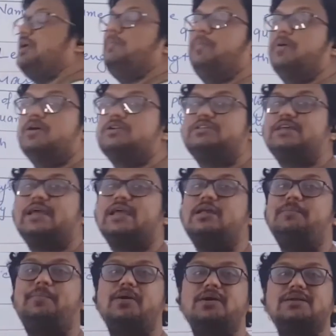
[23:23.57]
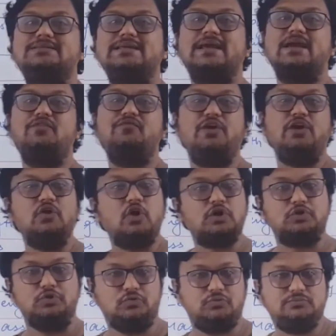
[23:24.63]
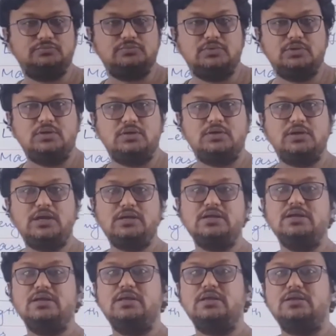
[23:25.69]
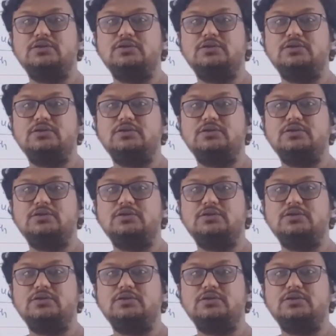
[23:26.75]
per second will not do, right?